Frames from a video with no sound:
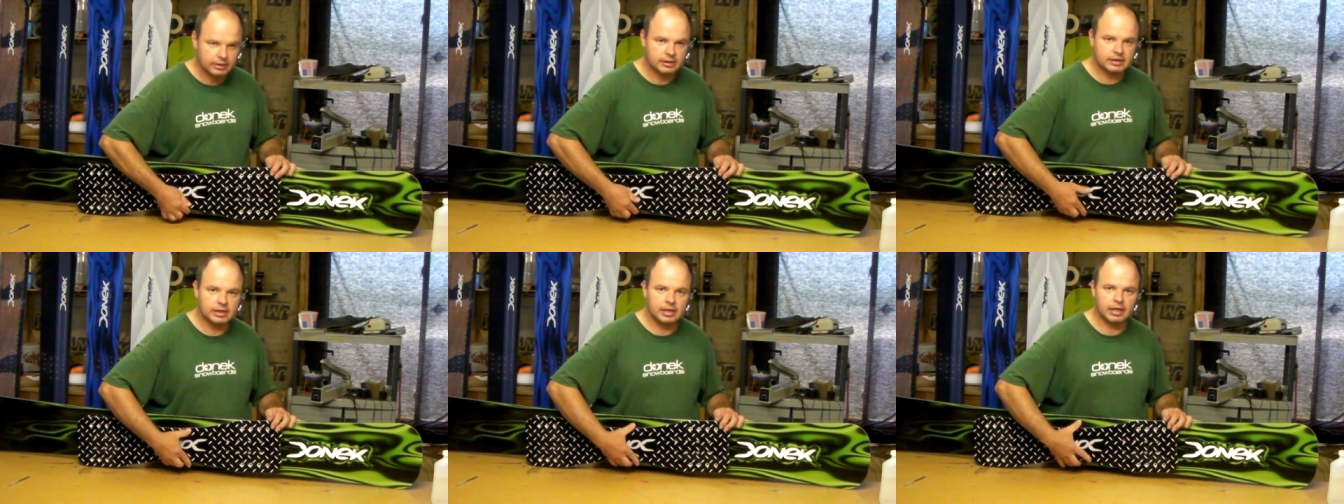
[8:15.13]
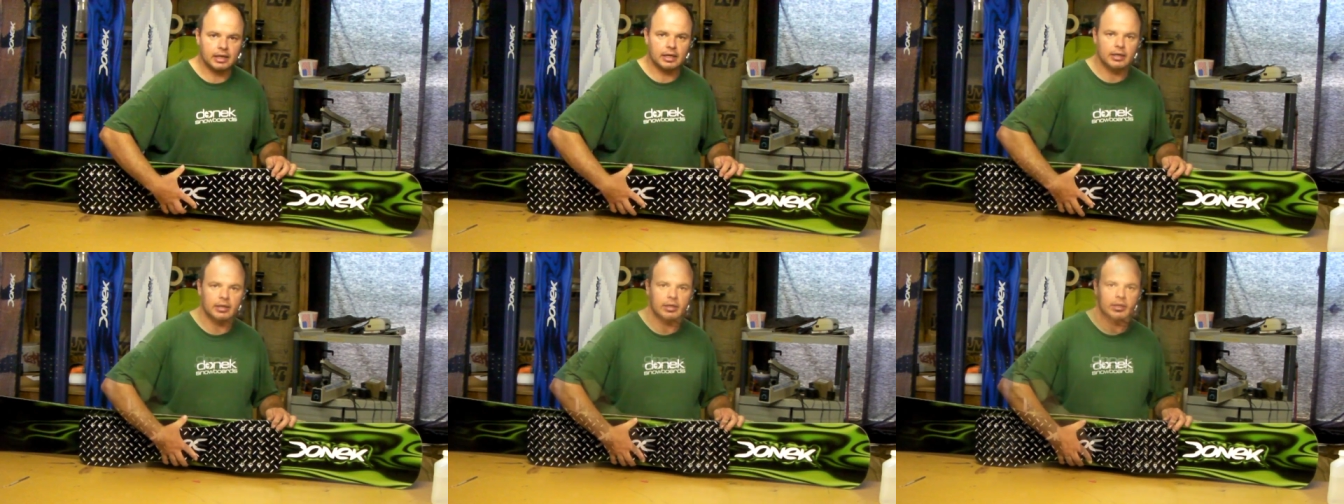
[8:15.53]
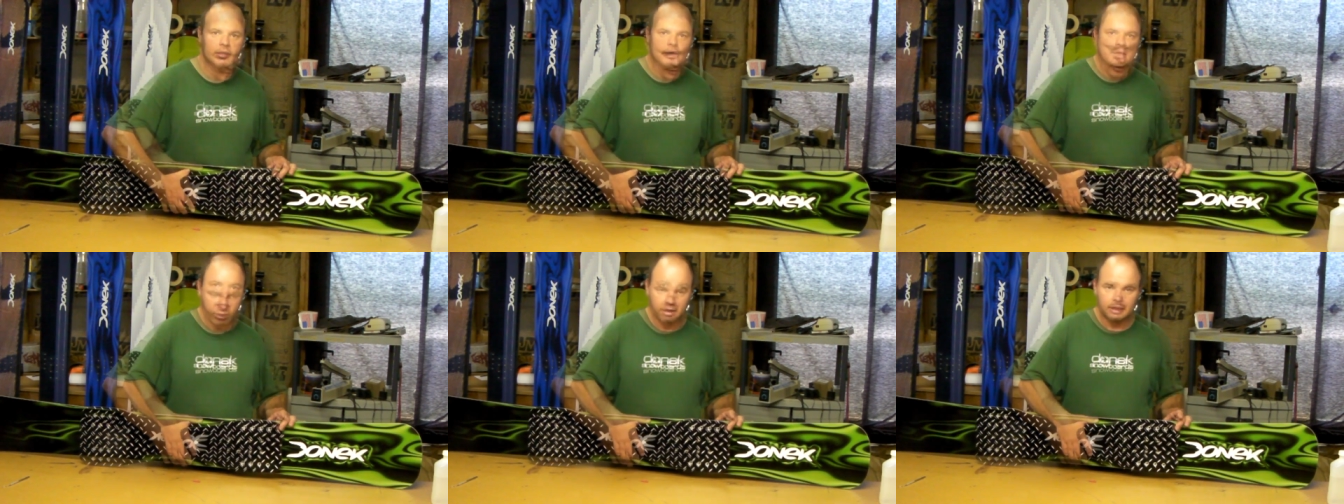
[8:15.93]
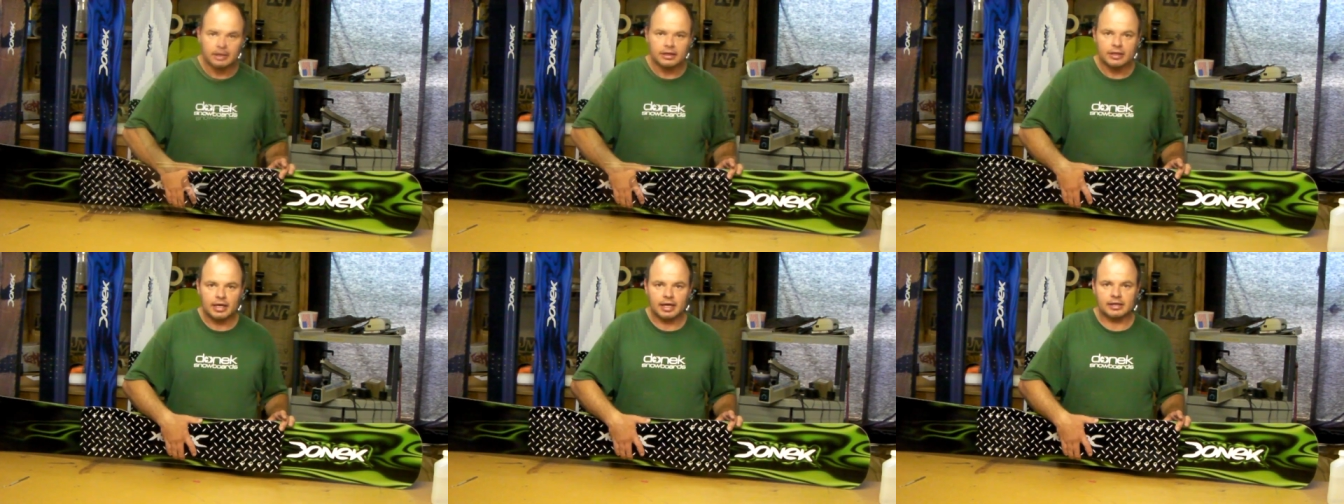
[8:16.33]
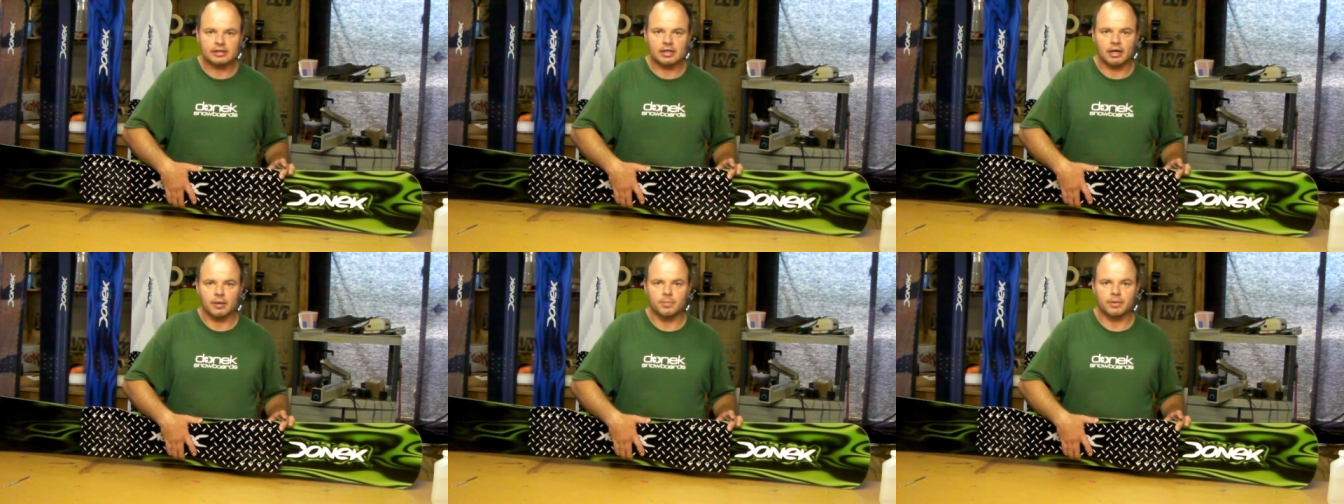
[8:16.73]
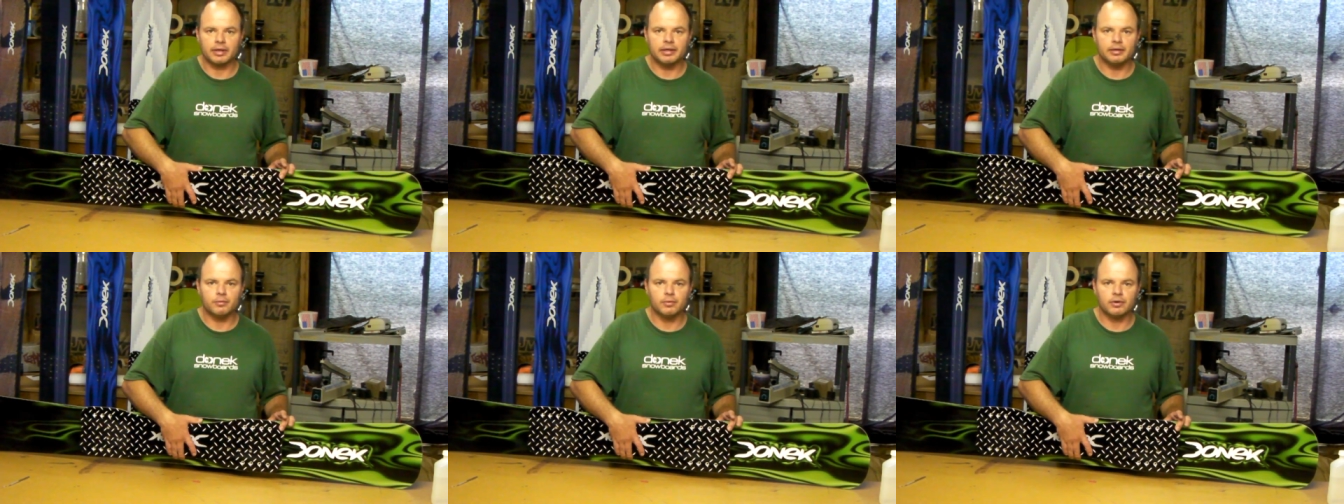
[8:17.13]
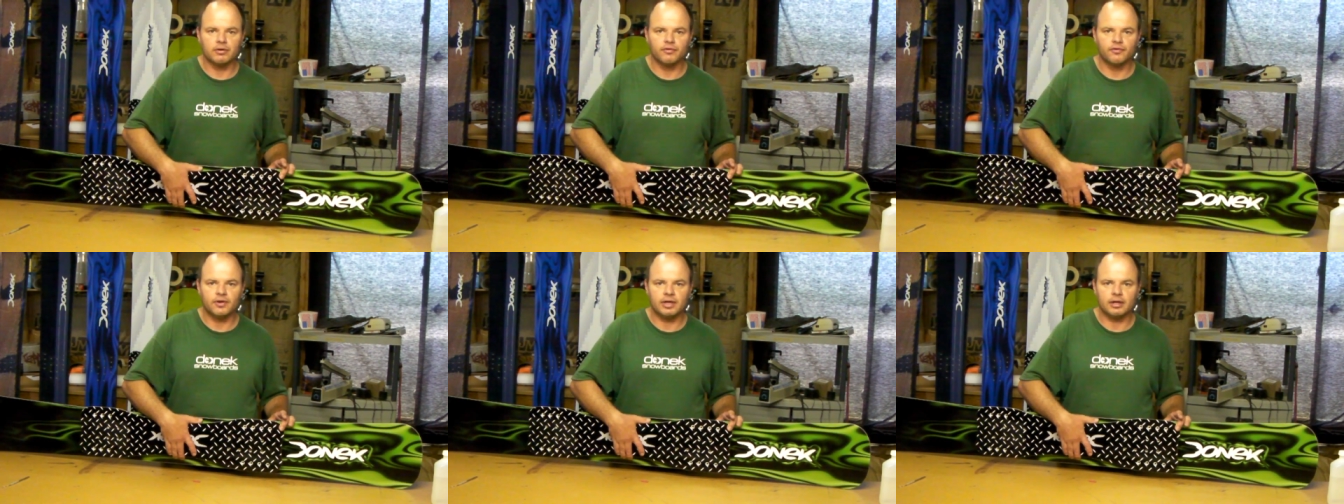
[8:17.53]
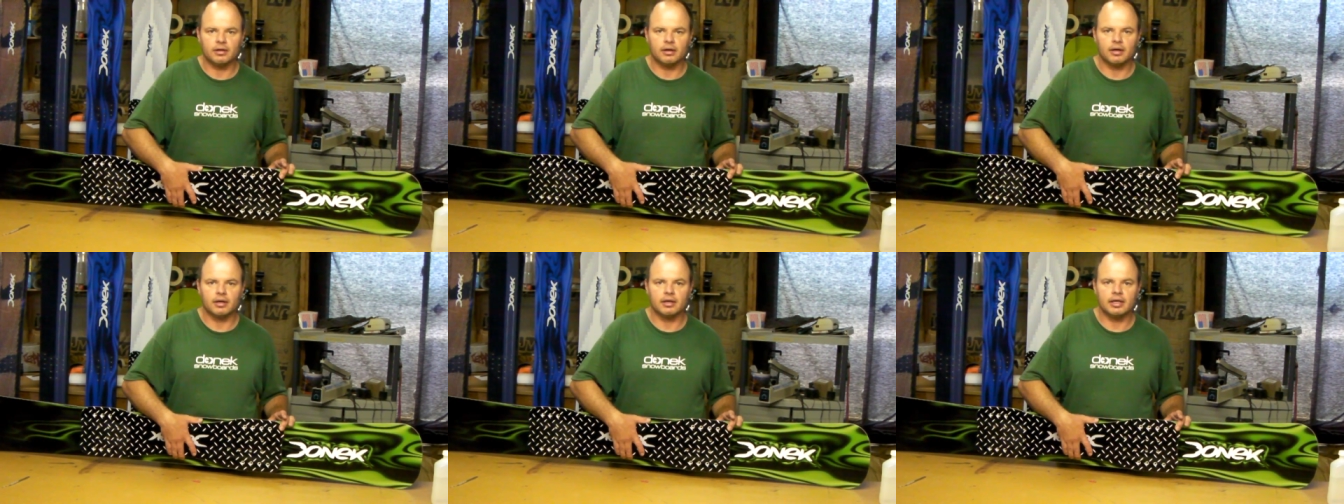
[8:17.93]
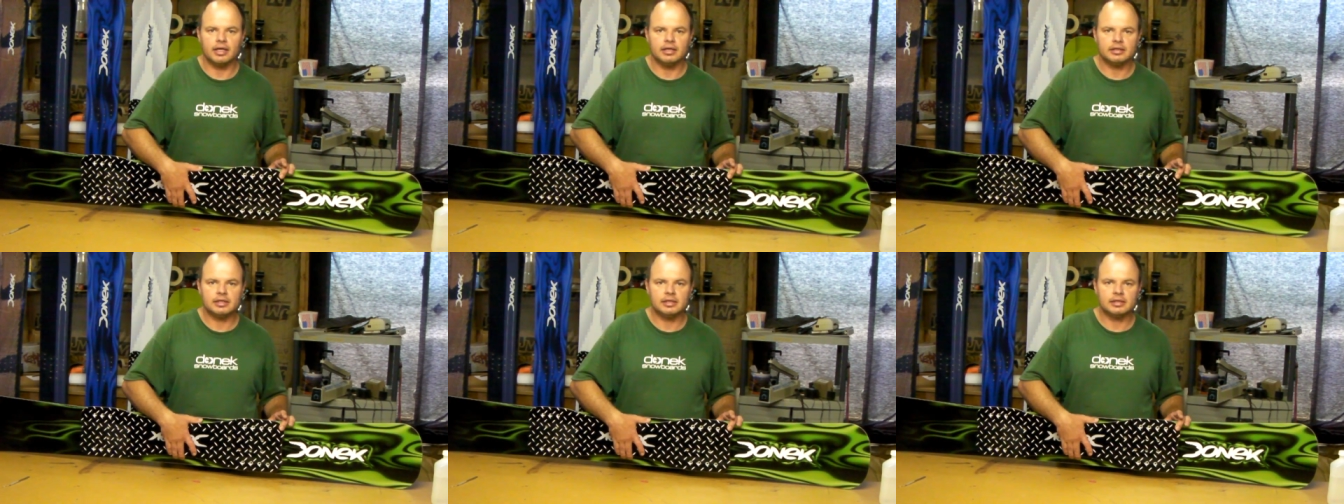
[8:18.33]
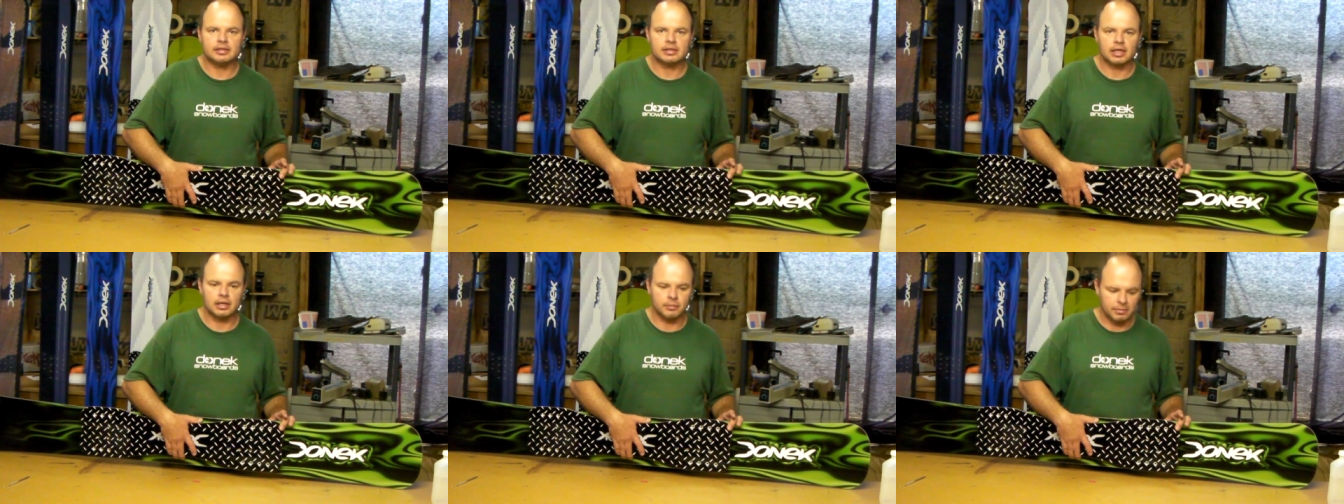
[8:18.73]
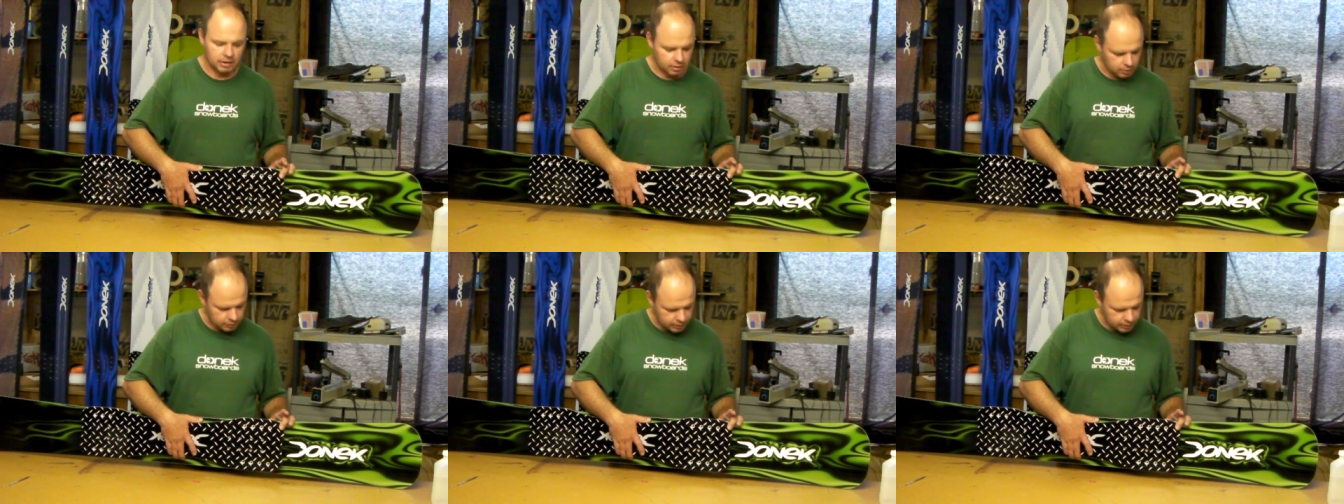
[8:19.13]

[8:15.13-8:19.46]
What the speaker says: see, yes, our plate will fit on an 18 centimeter